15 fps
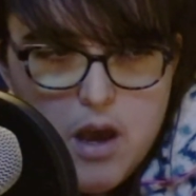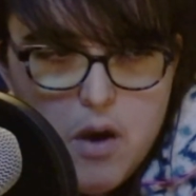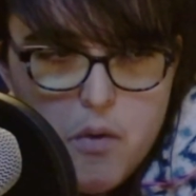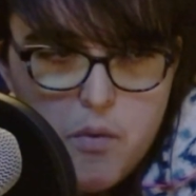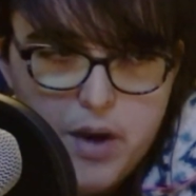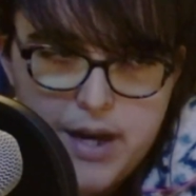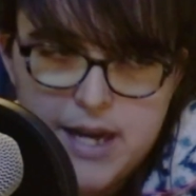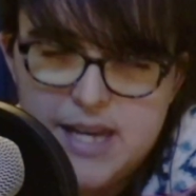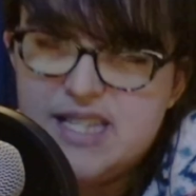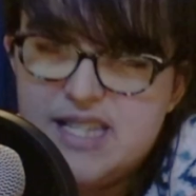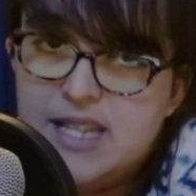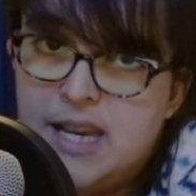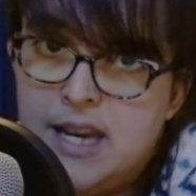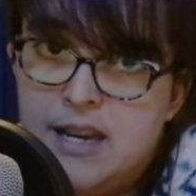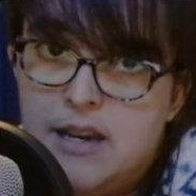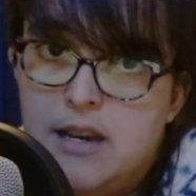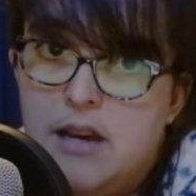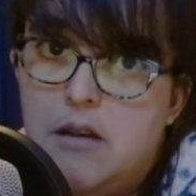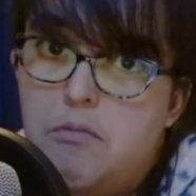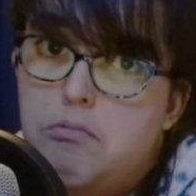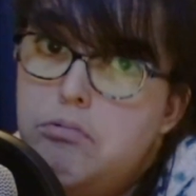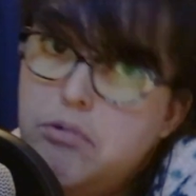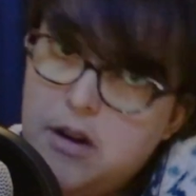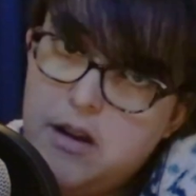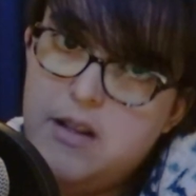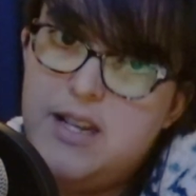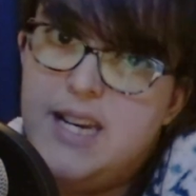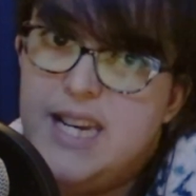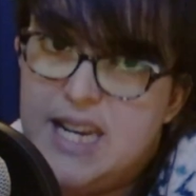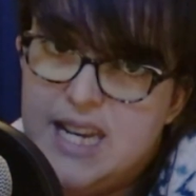When I sing a
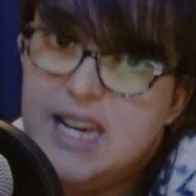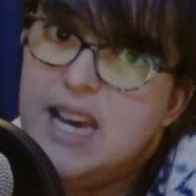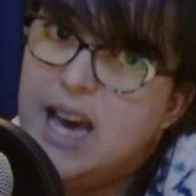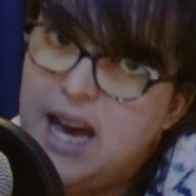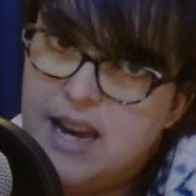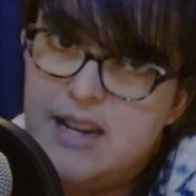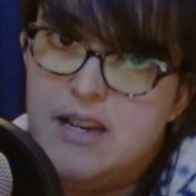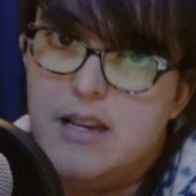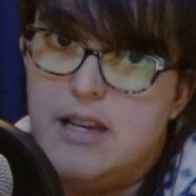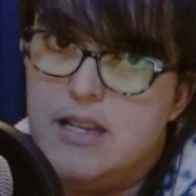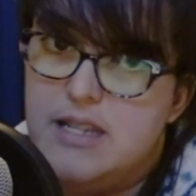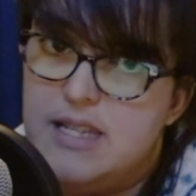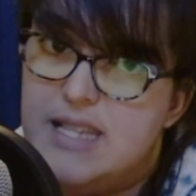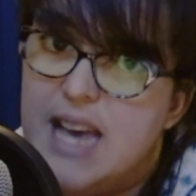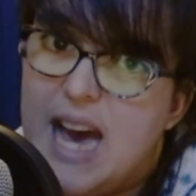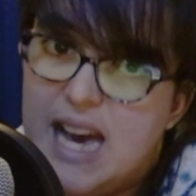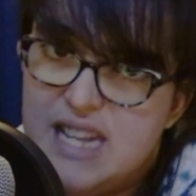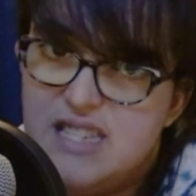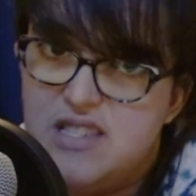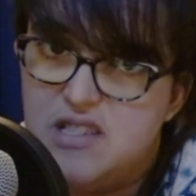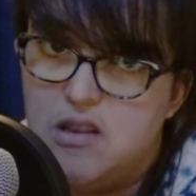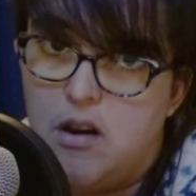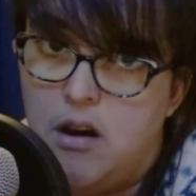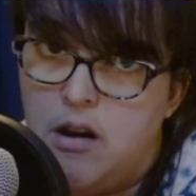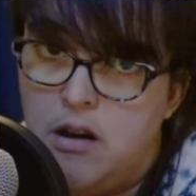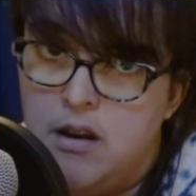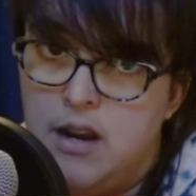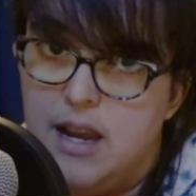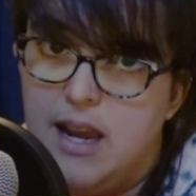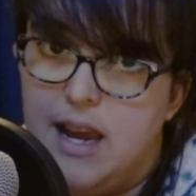really kind of sad
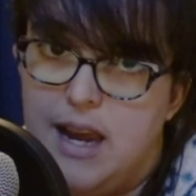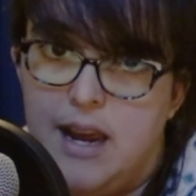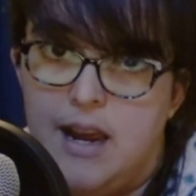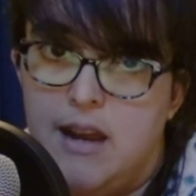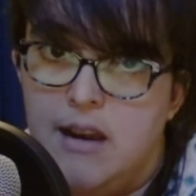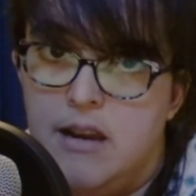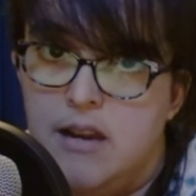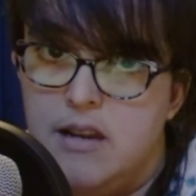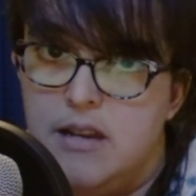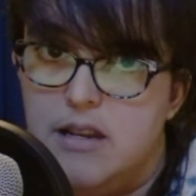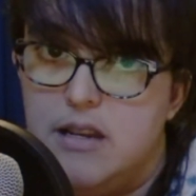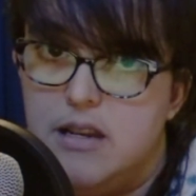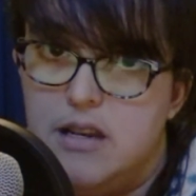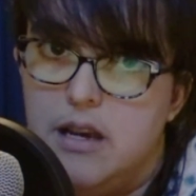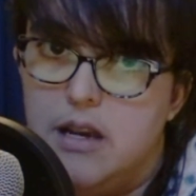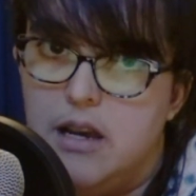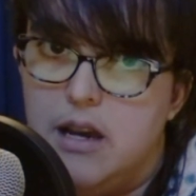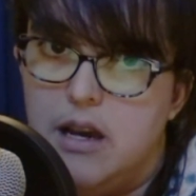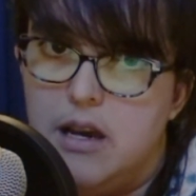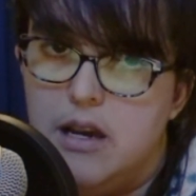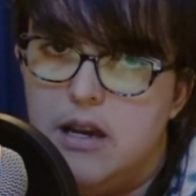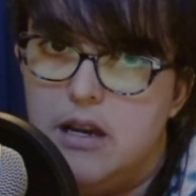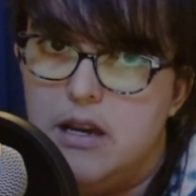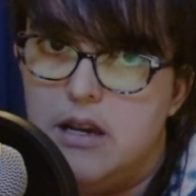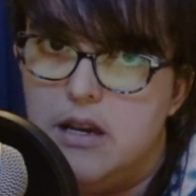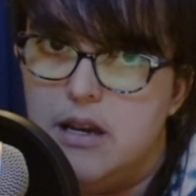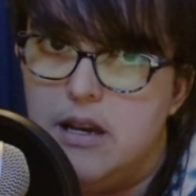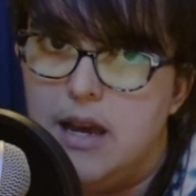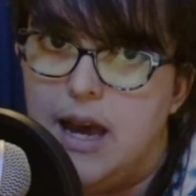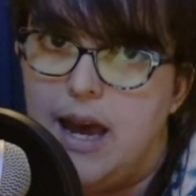song and
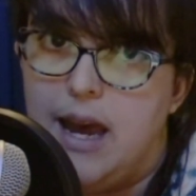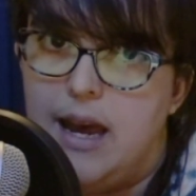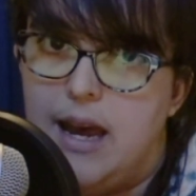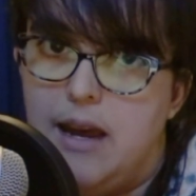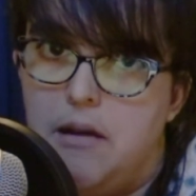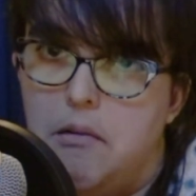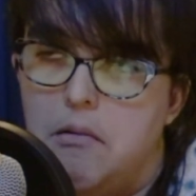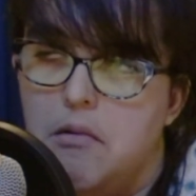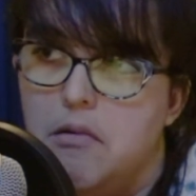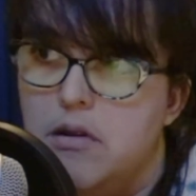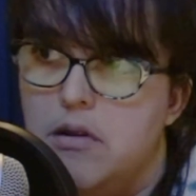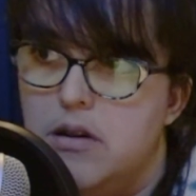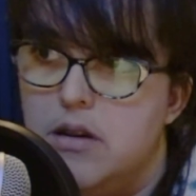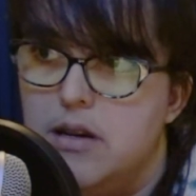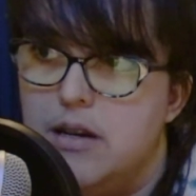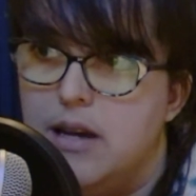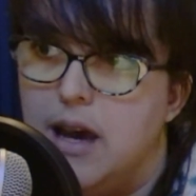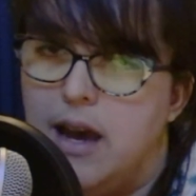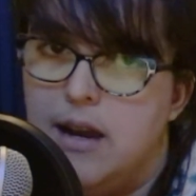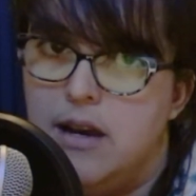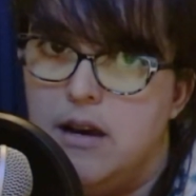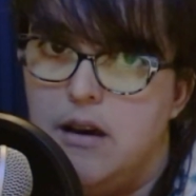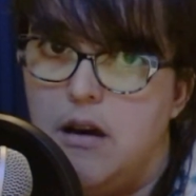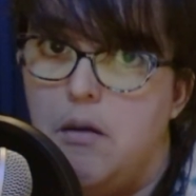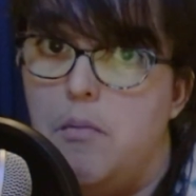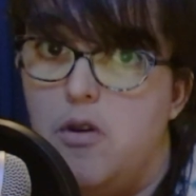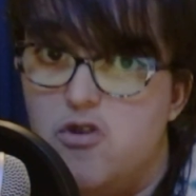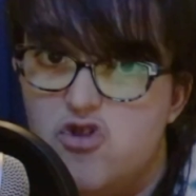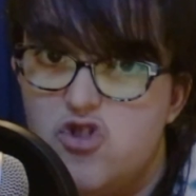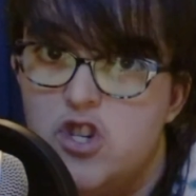a kind of
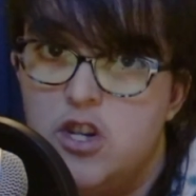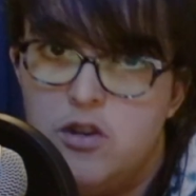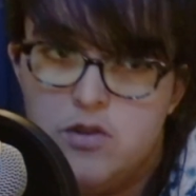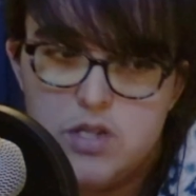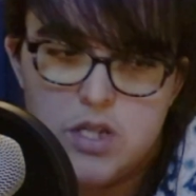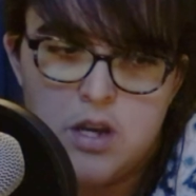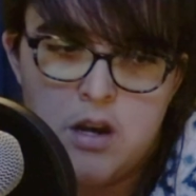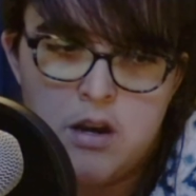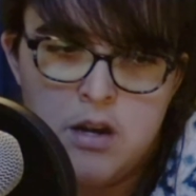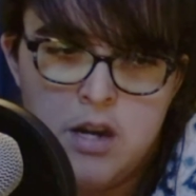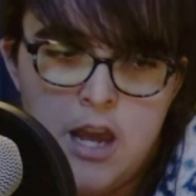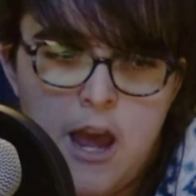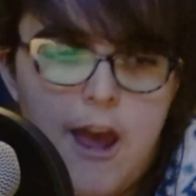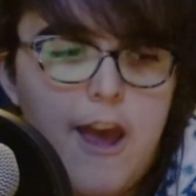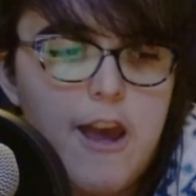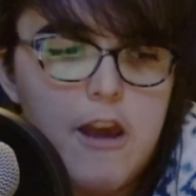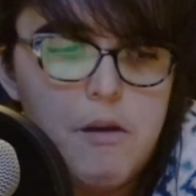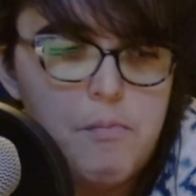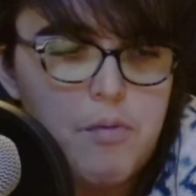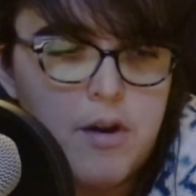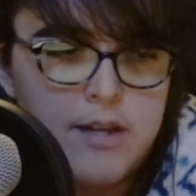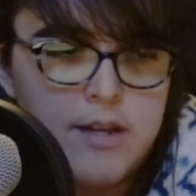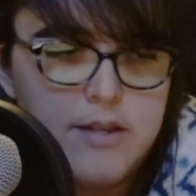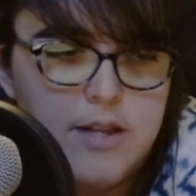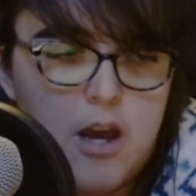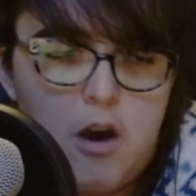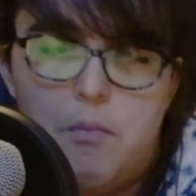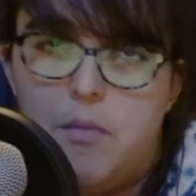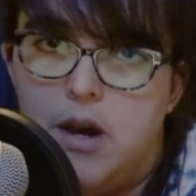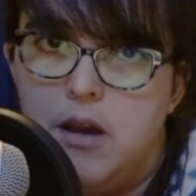emotional song, it brings
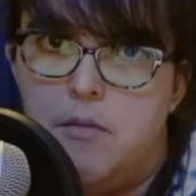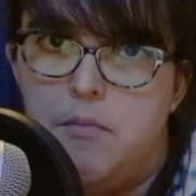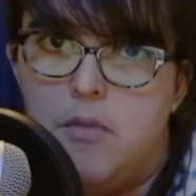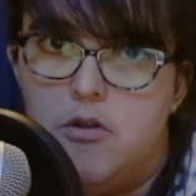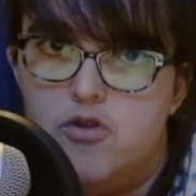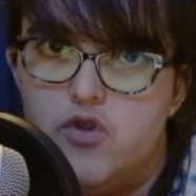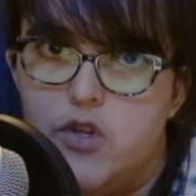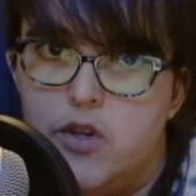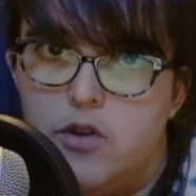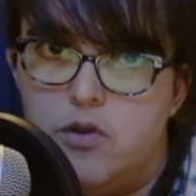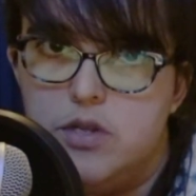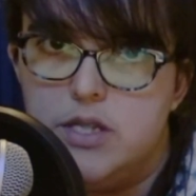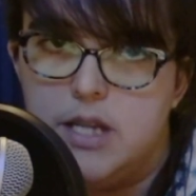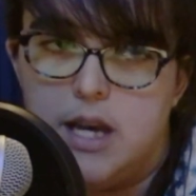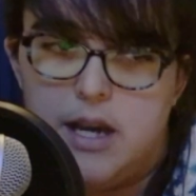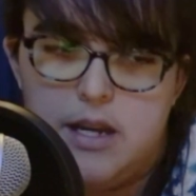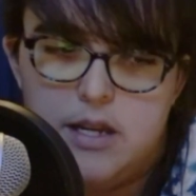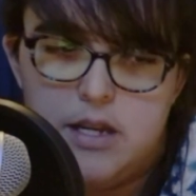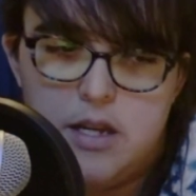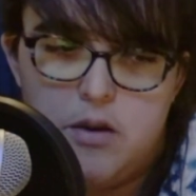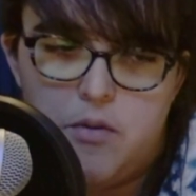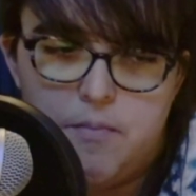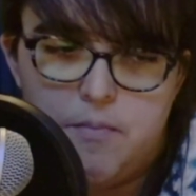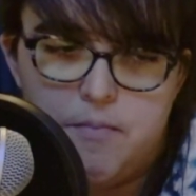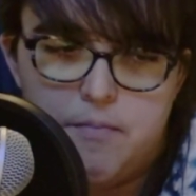out my emotional side too.